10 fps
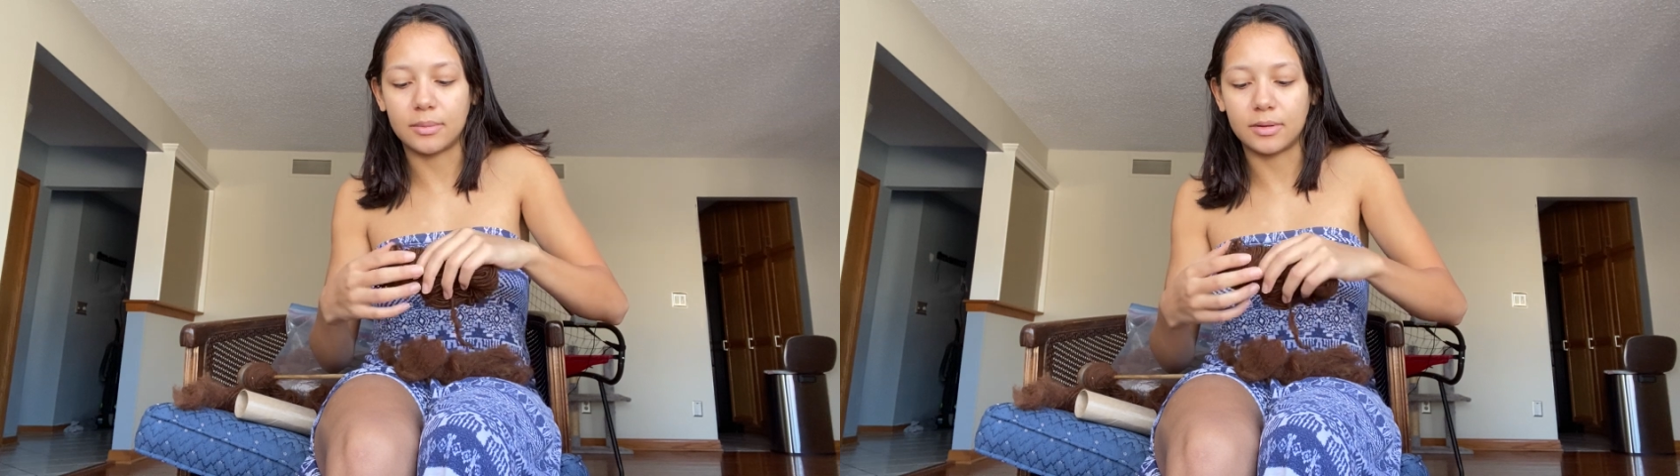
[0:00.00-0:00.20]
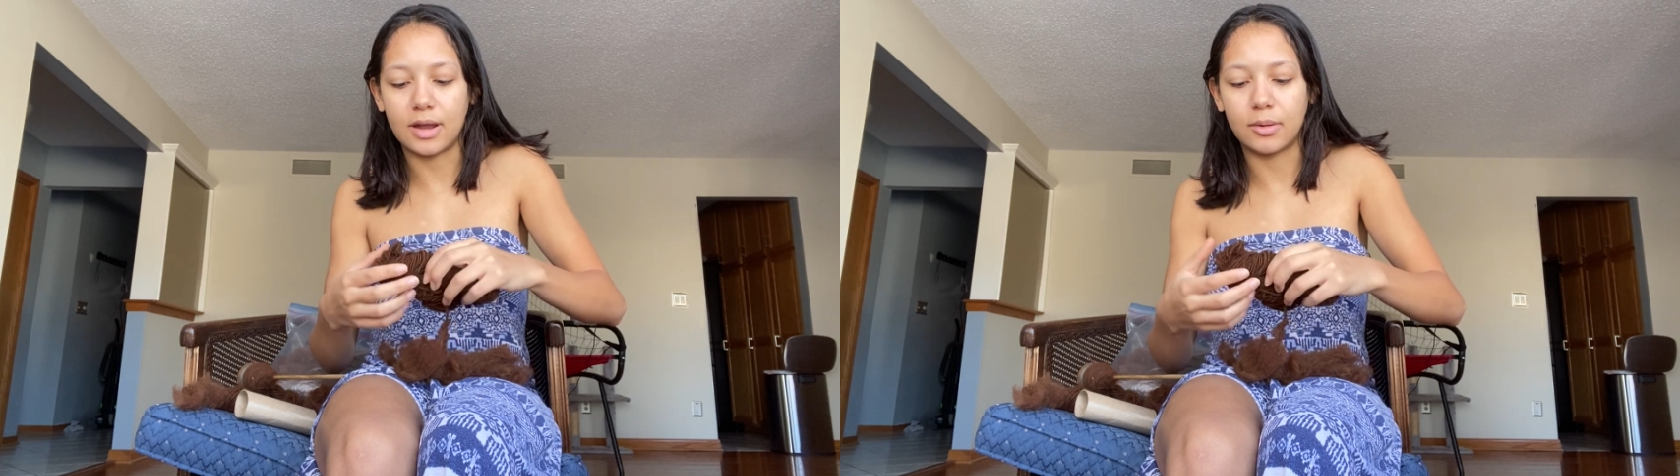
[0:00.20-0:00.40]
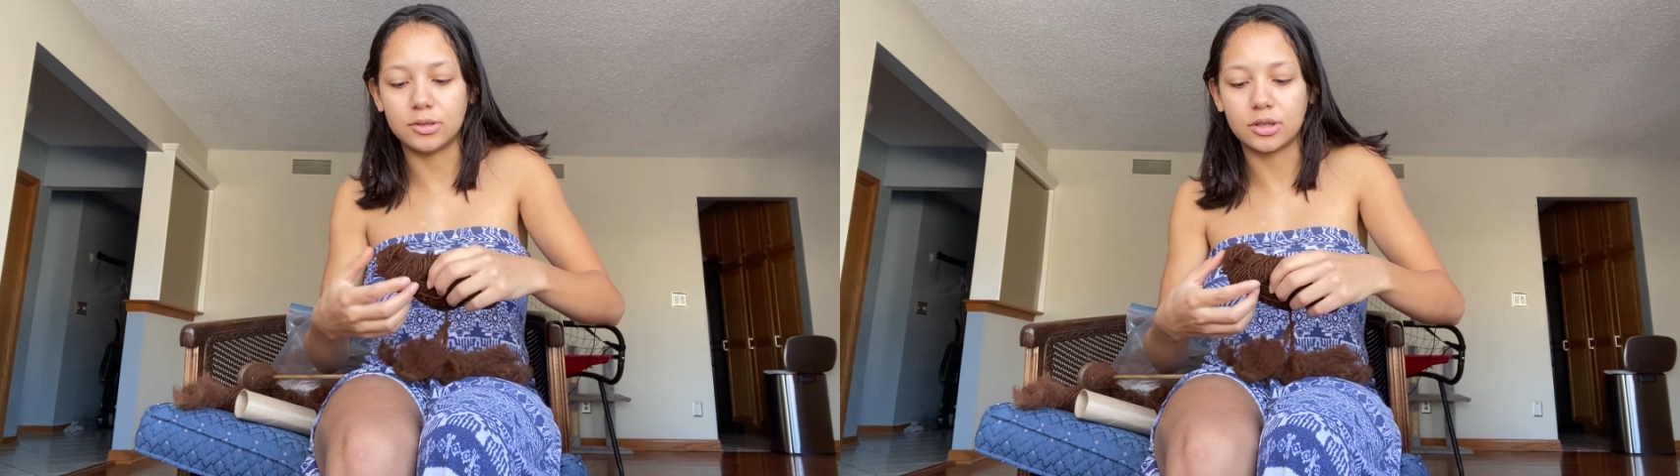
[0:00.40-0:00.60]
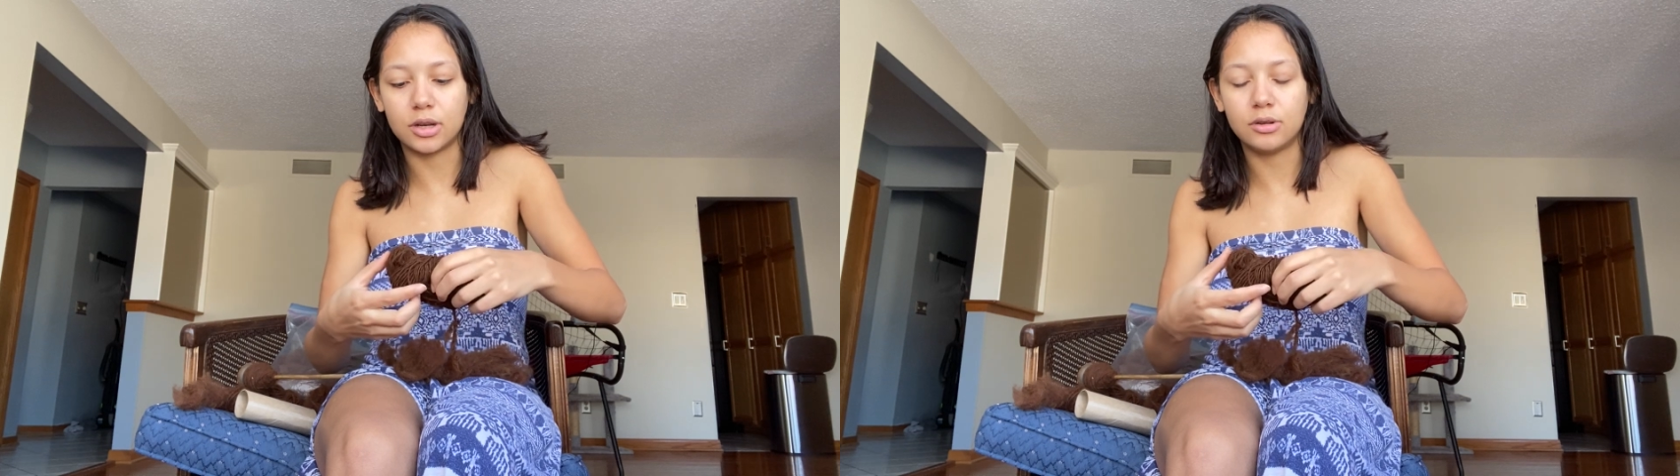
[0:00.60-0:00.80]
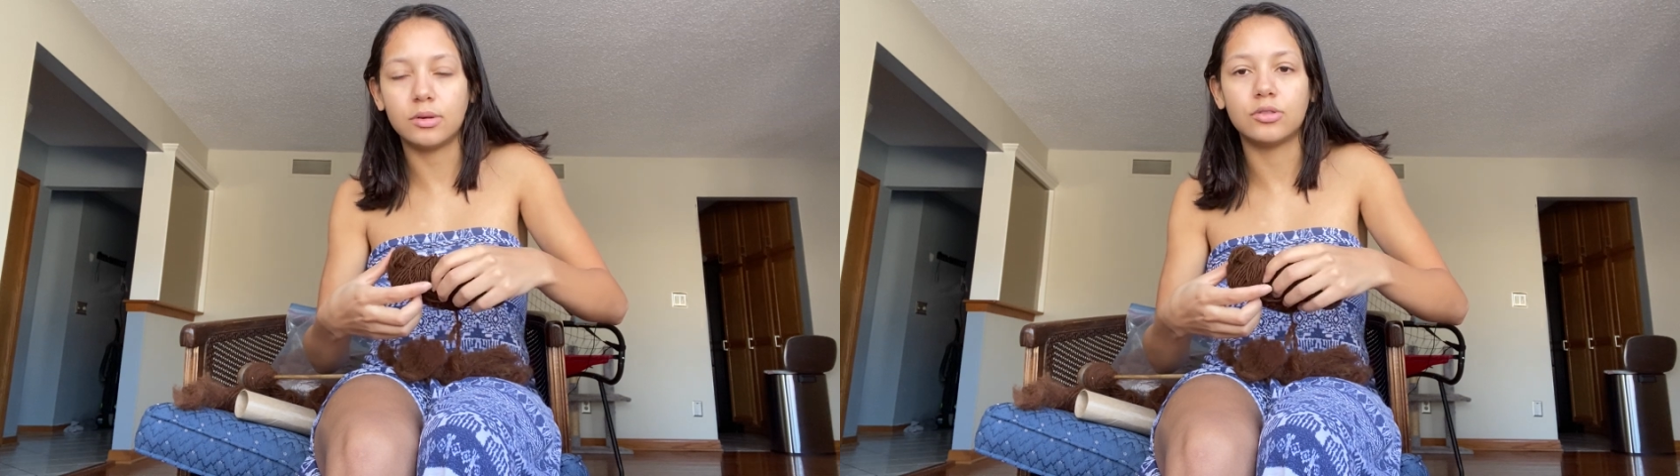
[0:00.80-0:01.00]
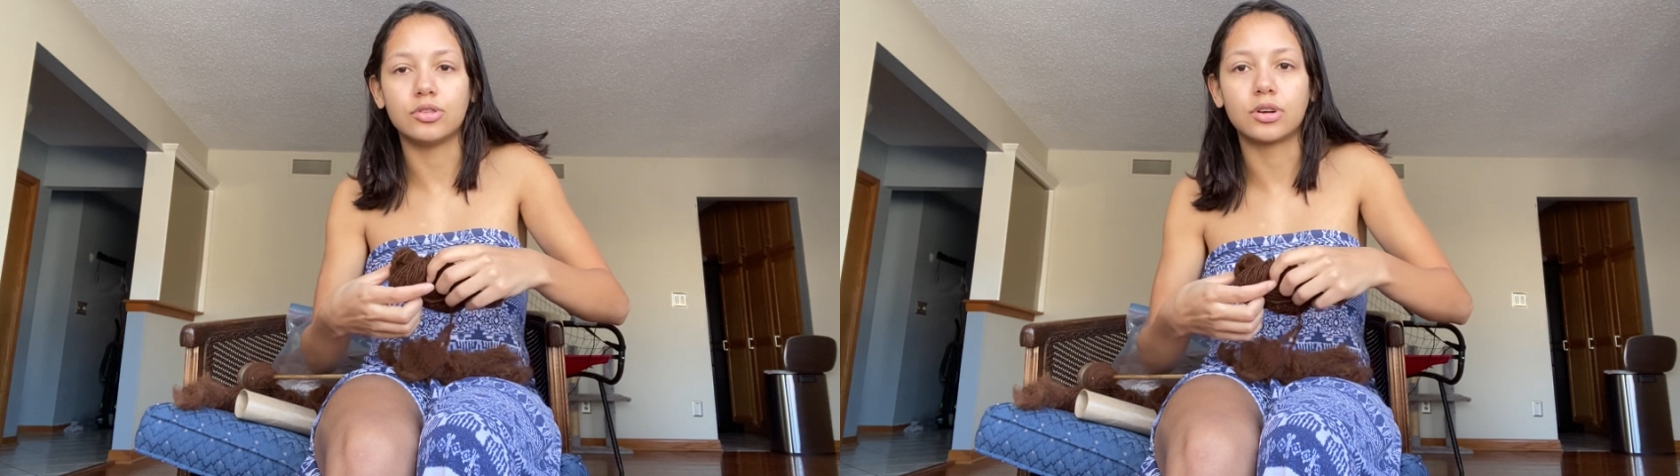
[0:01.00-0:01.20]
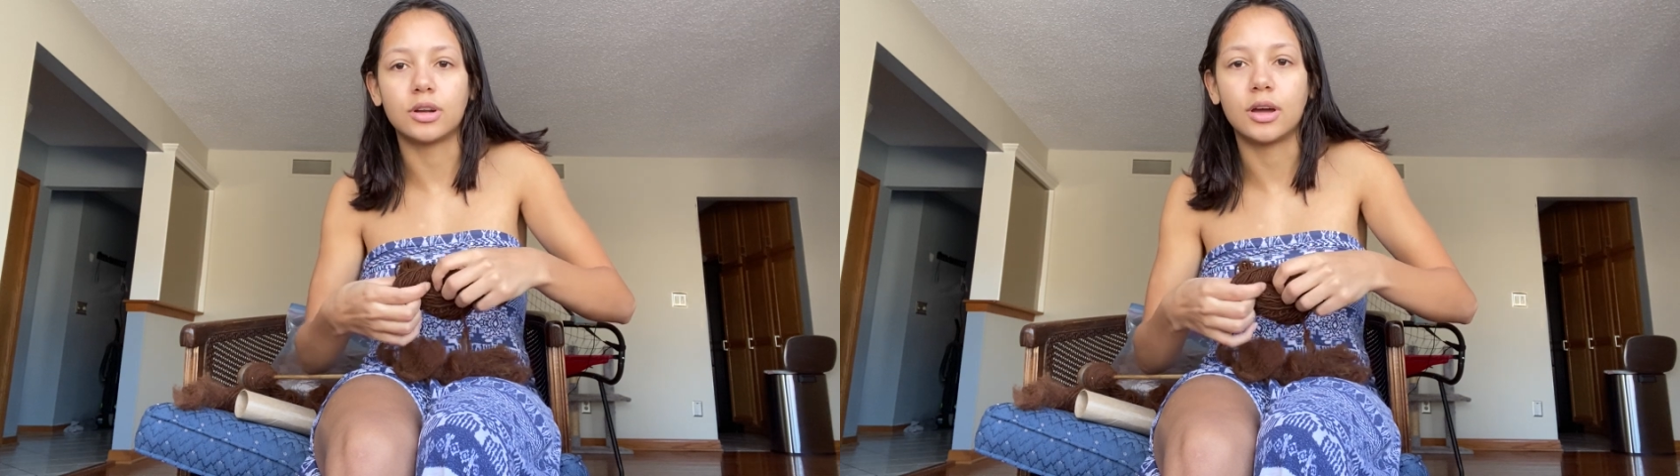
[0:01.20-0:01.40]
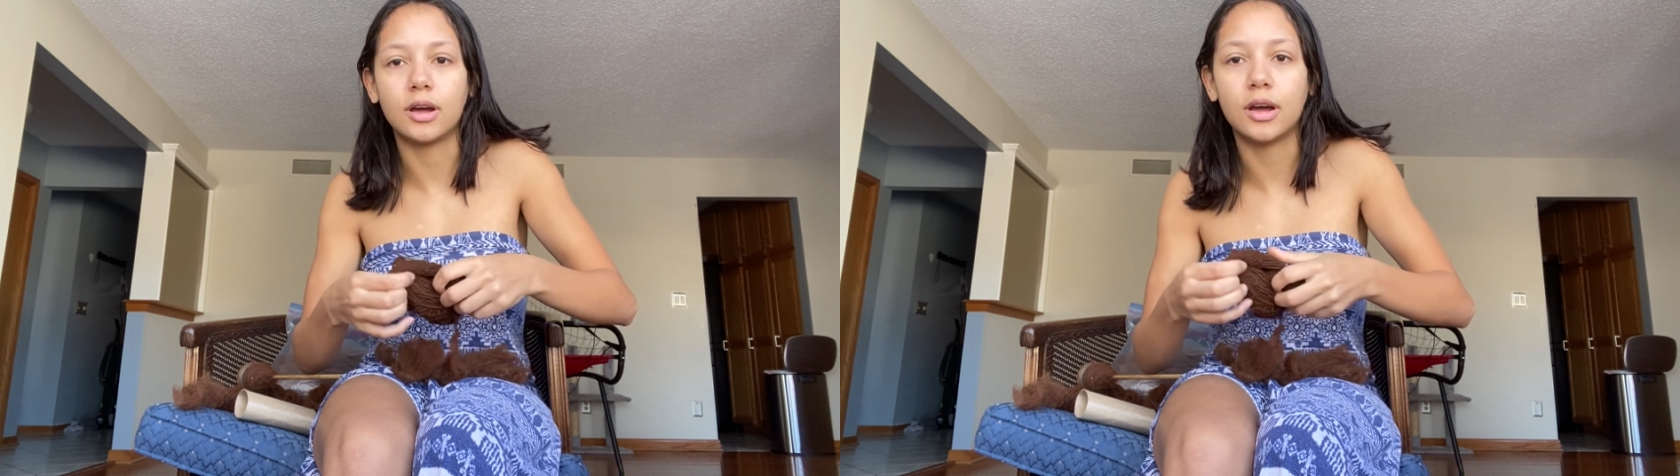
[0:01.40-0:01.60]
Now what you're gonna do is you're gonna
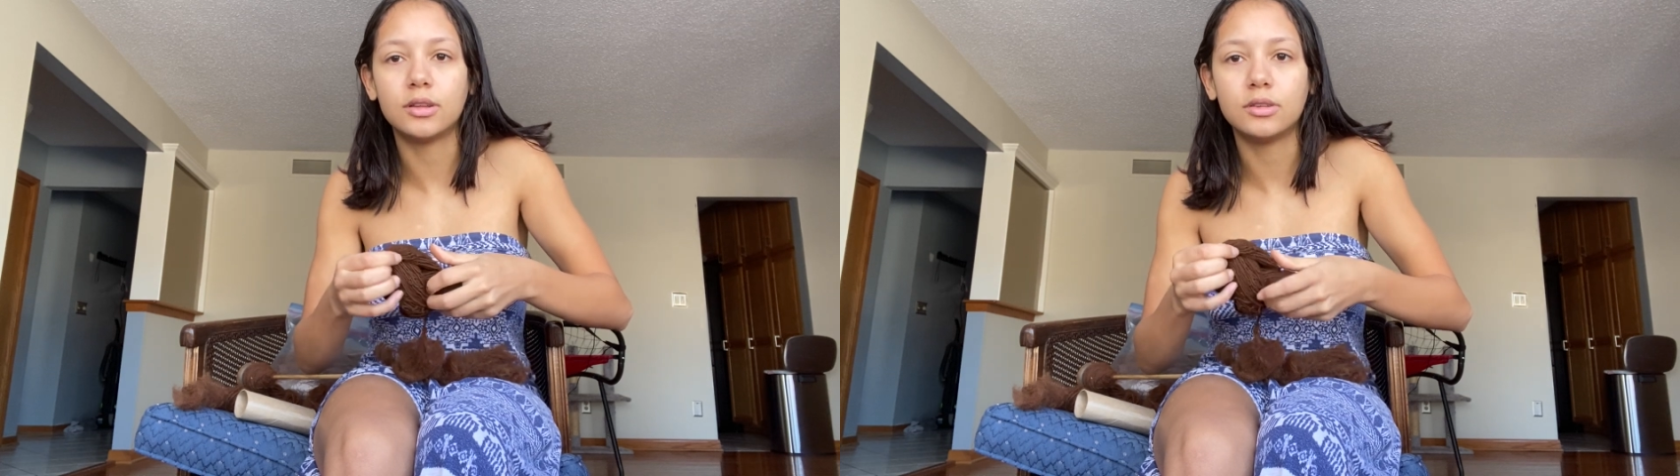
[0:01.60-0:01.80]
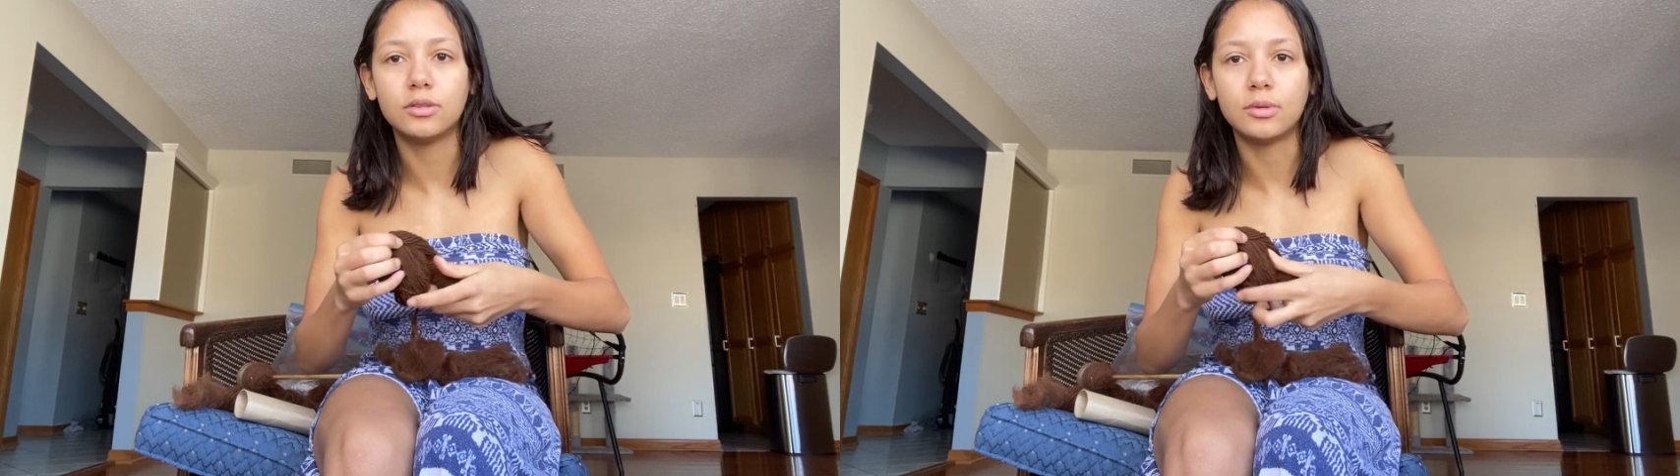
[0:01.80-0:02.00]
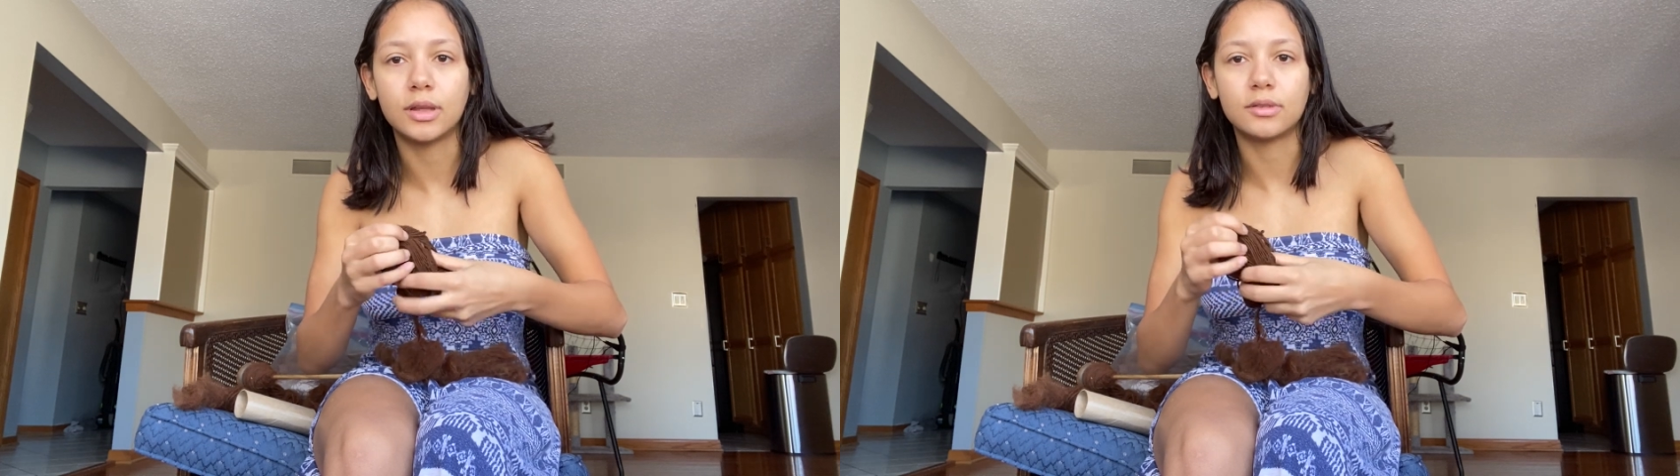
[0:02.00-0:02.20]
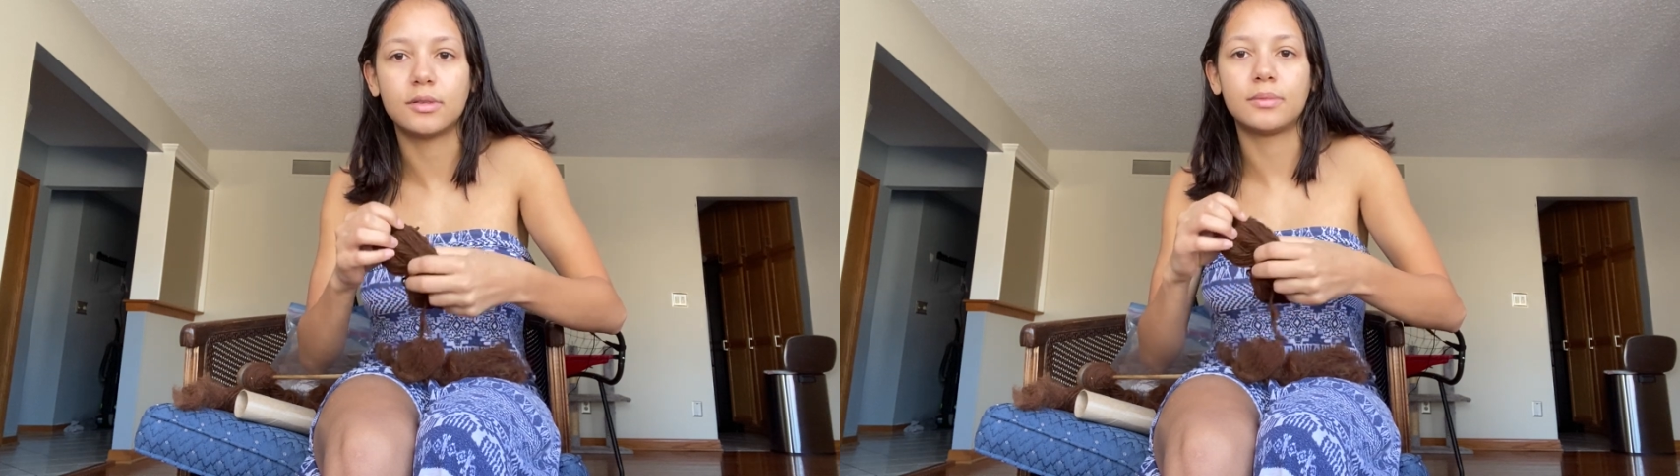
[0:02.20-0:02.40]
undo it